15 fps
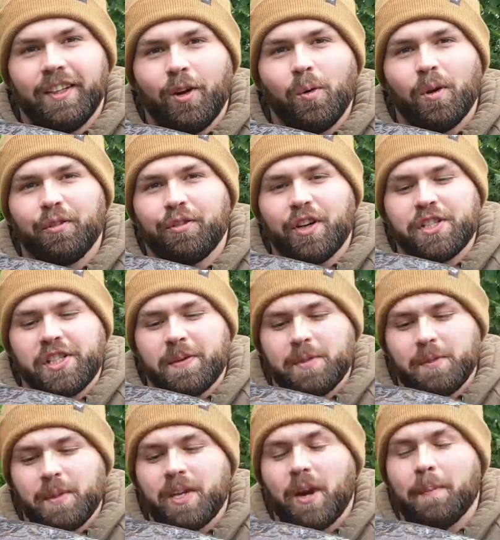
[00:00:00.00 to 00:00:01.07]
All the fish seem
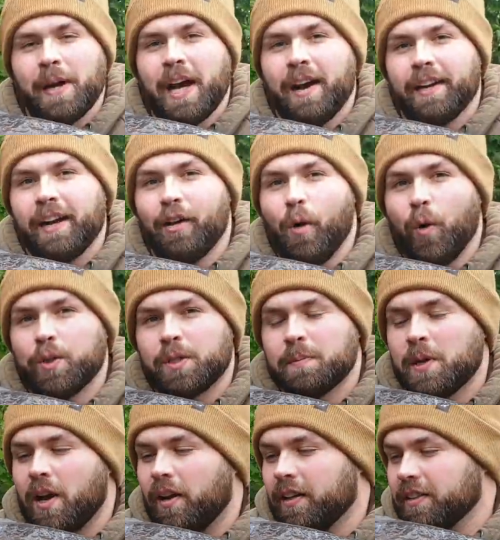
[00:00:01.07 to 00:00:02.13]
to be coming out in their
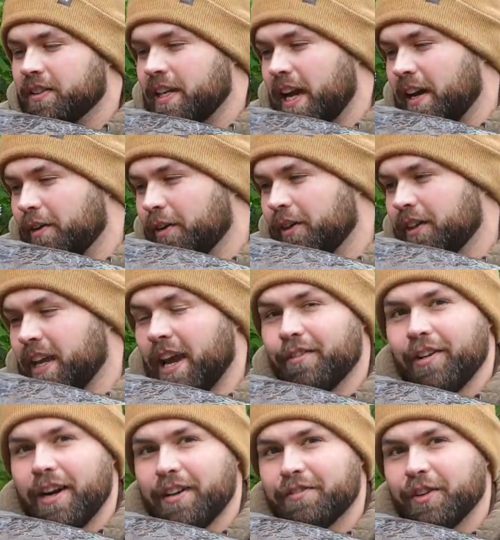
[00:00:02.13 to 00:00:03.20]
autumn colours now, getting
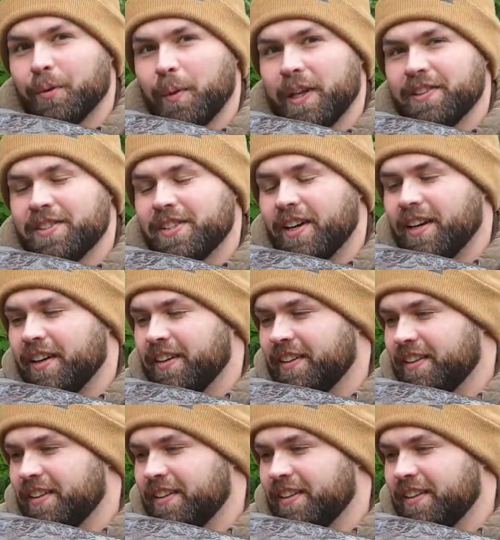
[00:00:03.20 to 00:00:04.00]
ready for the winter.